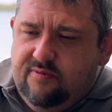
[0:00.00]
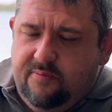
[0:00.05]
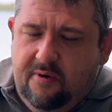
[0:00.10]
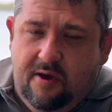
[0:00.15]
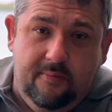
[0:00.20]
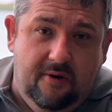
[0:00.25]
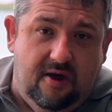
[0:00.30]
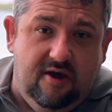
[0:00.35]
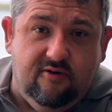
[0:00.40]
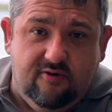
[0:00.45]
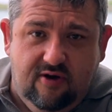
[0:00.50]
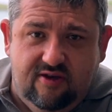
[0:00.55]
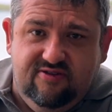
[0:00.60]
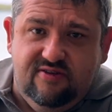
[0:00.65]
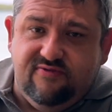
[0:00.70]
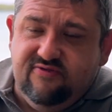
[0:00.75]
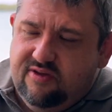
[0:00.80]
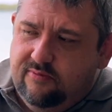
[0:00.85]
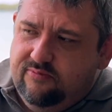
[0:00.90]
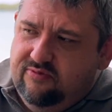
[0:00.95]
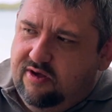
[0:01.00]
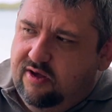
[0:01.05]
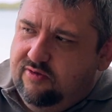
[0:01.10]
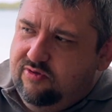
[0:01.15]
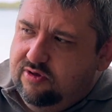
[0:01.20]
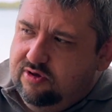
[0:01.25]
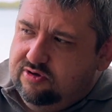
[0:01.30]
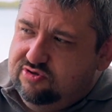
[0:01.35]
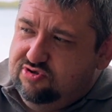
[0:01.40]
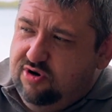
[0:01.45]
to be a bit aggressive sometimes
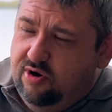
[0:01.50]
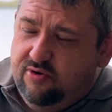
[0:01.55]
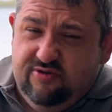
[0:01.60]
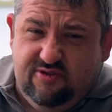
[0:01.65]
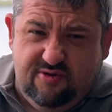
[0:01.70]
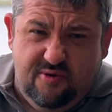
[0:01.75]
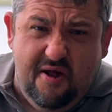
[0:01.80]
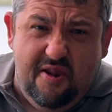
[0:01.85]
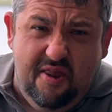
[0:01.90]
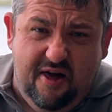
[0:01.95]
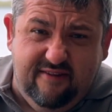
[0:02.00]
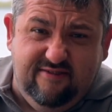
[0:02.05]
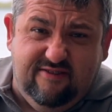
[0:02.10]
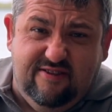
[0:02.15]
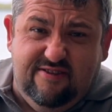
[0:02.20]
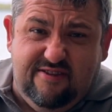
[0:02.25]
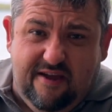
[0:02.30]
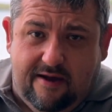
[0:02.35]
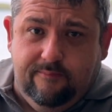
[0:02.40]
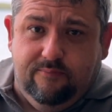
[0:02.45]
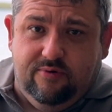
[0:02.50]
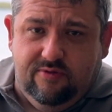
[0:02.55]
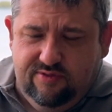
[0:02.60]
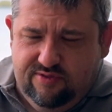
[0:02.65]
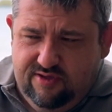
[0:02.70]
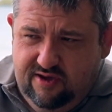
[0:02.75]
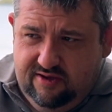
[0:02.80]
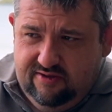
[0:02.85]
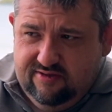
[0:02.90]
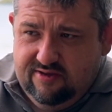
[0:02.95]
on controllers. So I like to dampen
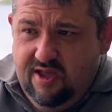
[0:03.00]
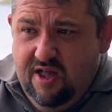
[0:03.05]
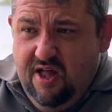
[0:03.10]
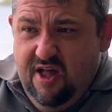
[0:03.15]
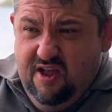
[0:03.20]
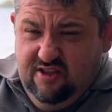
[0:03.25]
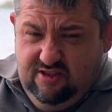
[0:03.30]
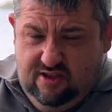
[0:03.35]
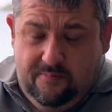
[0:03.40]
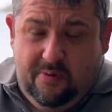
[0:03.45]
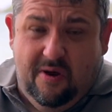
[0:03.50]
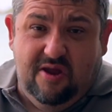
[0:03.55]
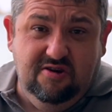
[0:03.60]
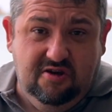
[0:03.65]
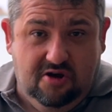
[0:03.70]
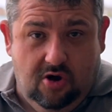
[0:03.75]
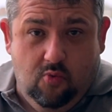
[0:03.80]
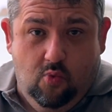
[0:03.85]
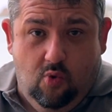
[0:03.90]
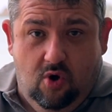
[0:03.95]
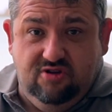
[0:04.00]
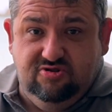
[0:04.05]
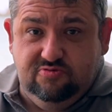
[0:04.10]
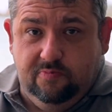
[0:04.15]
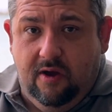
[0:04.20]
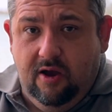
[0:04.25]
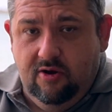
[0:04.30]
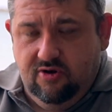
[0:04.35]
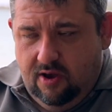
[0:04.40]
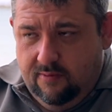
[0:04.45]
things depending on which
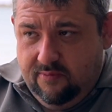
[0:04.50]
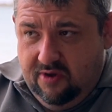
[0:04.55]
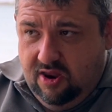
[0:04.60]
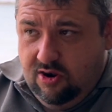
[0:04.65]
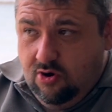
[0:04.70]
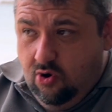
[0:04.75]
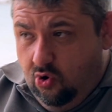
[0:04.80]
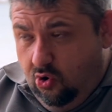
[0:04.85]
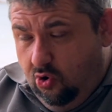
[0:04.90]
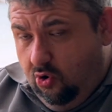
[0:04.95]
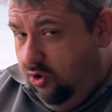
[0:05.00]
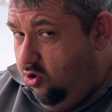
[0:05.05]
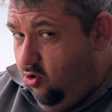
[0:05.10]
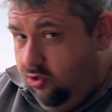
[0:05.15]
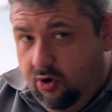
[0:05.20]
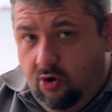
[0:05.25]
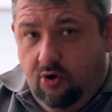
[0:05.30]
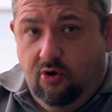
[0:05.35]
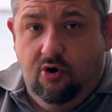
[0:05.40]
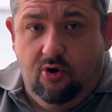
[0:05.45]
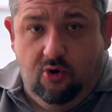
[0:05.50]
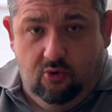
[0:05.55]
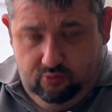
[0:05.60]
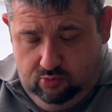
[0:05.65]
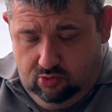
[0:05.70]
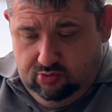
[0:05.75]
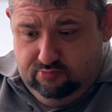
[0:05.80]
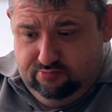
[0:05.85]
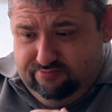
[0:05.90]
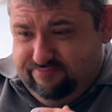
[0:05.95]
mode I'm in, or
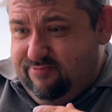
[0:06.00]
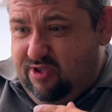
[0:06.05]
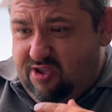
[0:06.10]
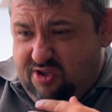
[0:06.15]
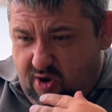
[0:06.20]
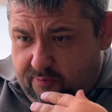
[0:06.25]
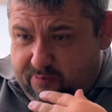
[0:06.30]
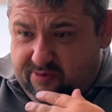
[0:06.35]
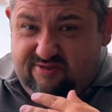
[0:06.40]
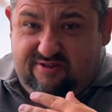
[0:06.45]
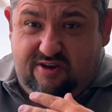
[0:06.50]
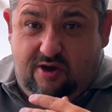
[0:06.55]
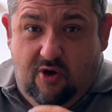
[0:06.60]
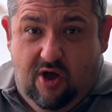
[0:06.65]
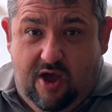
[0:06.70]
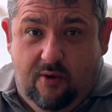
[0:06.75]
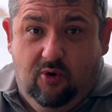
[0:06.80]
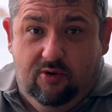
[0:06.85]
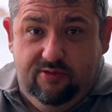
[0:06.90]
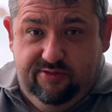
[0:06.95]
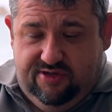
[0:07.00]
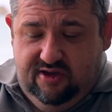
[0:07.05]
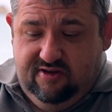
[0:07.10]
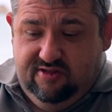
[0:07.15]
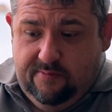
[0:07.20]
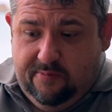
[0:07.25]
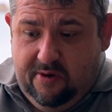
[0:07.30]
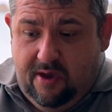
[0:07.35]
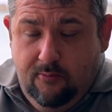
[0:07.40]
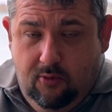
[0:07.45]
the opposite, I want things
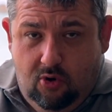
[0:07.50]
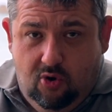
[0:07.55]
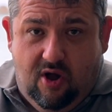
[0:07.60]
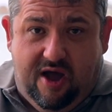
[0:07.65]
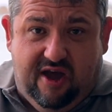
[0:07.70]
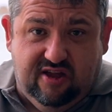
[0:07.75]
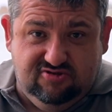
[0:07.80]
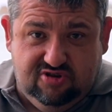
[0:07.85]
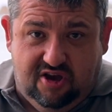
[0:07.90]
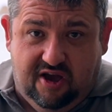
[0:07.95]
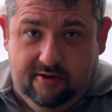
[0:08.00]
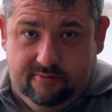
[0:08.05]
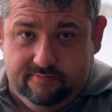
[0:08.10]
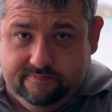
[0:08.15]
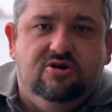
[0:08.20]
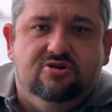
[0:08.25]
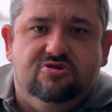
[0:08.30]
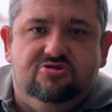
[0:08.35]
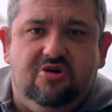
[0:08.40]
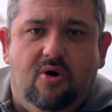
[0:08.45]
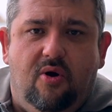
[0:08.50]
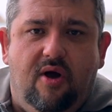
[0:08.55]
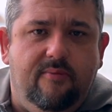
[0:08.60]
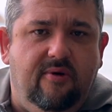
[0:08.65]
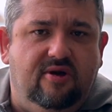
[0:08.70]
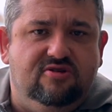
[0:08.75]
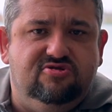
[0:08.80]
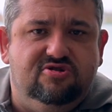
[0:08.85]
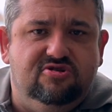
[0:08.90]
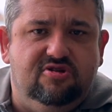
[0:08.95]
a bit more agile. So I
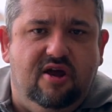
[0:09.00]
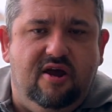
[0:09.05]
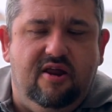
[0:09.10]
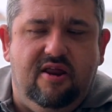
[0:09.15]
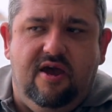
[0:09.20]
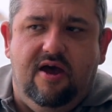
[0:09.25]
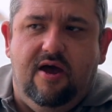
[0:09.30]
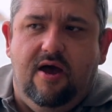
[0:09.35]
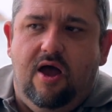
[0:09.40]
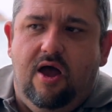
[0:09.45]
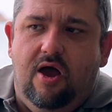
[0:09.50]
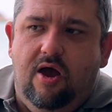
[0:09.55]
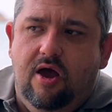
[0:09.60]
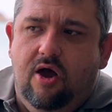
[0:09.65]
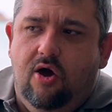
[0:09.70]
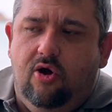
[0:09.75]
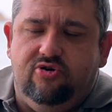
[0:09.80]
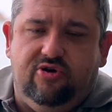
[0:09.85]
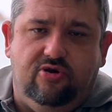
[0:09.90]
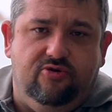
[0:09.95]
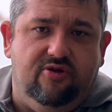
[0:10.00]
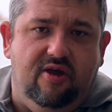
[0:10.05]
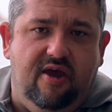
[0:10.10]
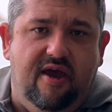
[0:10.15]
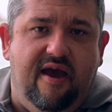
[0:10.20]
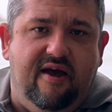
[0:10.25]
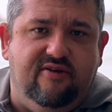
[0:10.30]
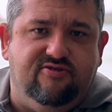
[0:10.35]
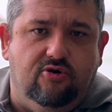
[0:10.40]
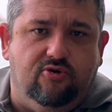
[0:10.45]
mentioned earlier, it
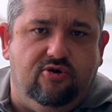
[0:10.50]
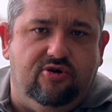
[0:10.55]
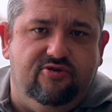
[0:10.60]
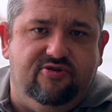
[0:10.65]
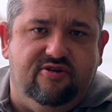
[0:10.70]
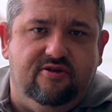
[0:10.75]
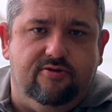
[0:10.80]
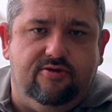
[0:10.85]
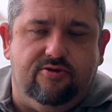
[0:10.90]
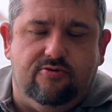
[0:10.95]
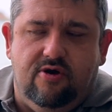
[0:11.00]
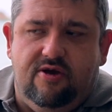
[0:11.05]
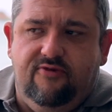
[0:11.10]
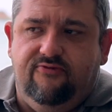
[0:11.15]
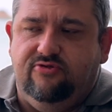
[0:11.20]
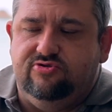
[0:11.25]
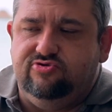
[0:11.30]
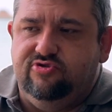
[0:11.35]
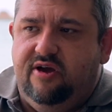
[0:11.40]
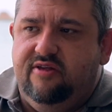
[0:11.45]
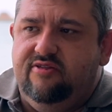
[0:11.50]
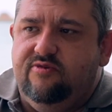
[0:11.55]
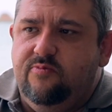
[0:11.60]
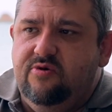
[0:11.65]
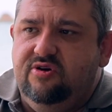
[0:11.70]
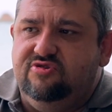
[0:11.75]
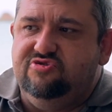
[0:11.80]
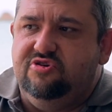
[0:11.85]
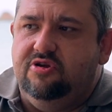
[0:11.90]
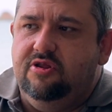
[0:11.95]
has OcuSync 3 for
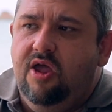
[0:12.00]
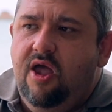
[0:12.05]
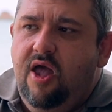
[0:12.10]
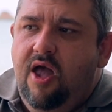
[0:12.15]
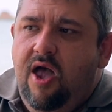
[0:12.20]
transmission,